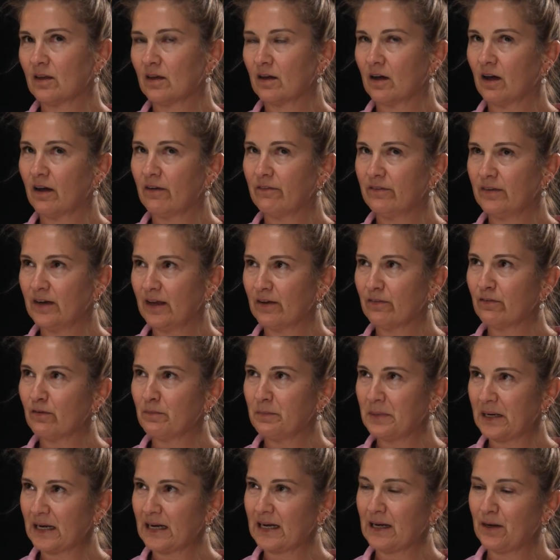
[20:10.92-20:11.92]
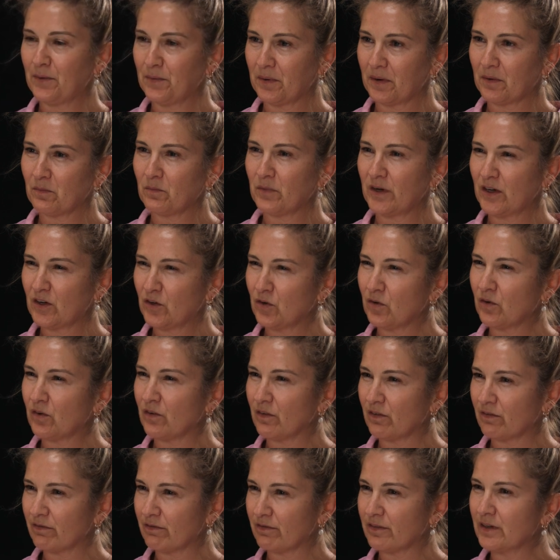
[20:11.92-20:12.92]
I've never met anyone we
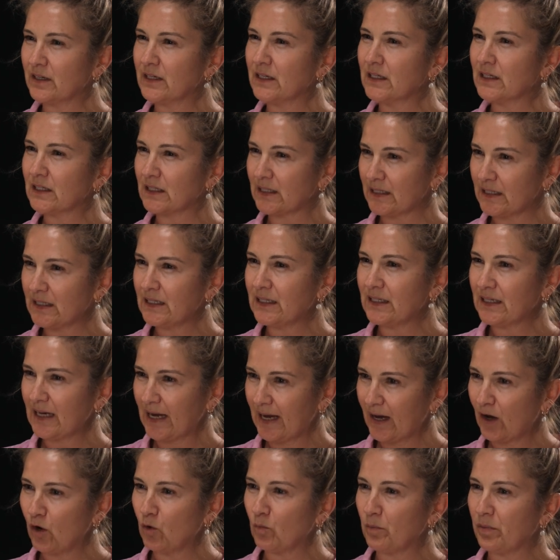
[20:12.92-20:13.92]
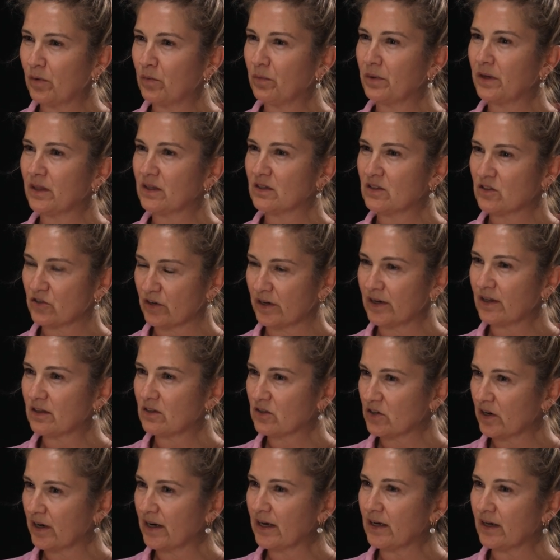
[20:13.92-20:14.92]
couldn't really help with strength
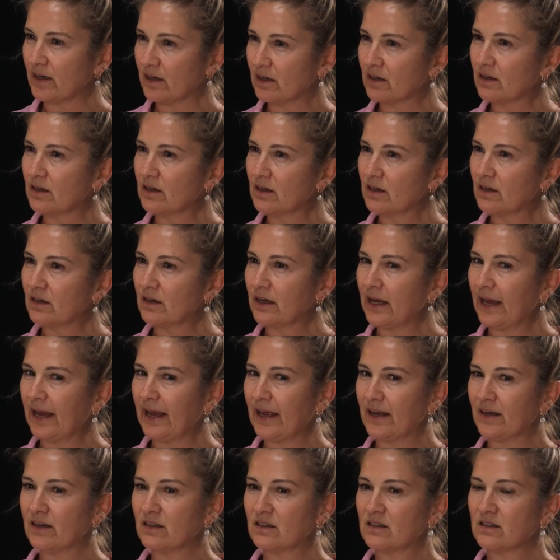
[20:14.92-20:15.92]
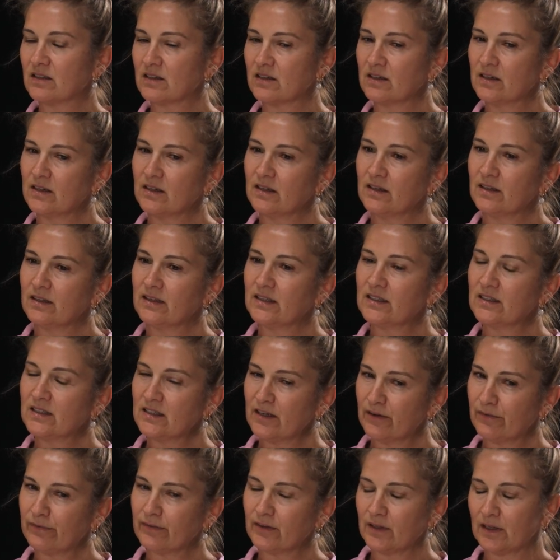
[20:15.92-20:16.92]
training. And there's
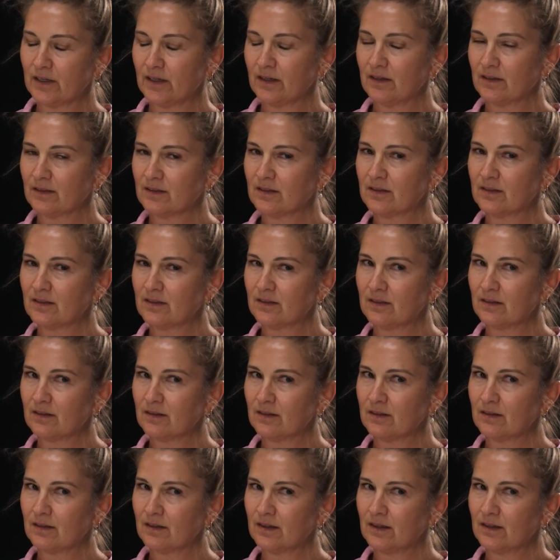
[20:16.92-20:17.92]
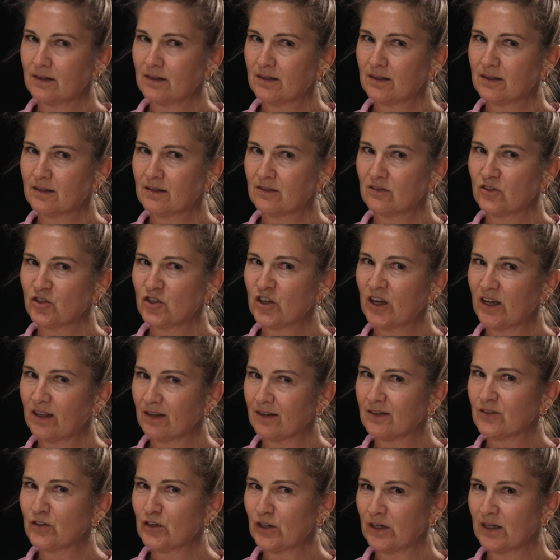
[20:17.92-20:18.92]
definitely, it's
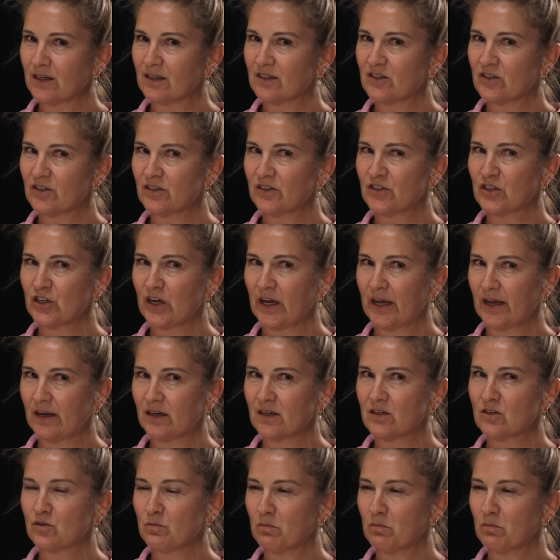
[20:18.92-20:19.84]
challenging to change